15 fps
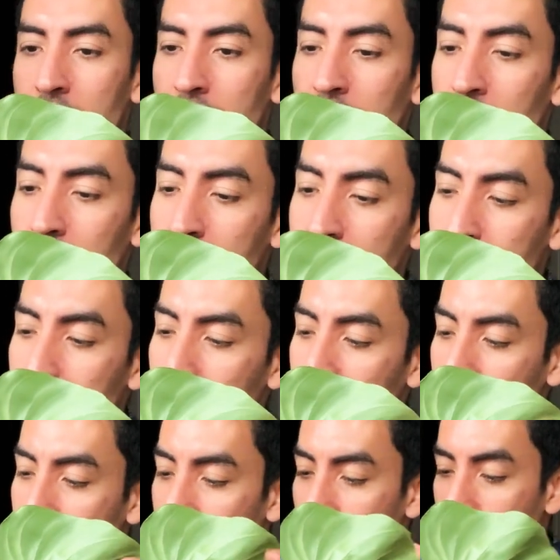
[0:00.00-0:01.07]
looks pretty
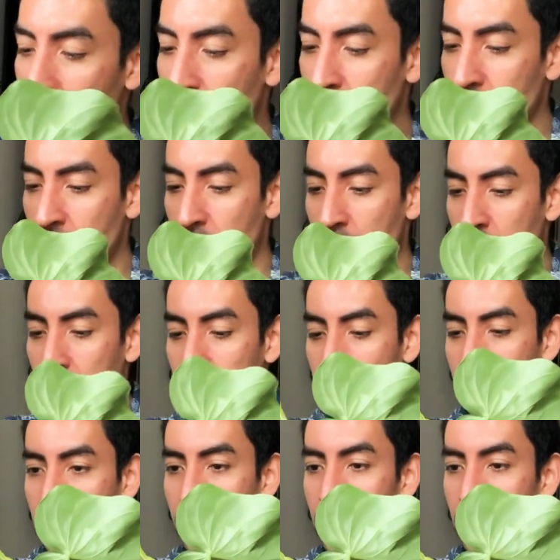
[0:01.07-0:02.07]
good overall.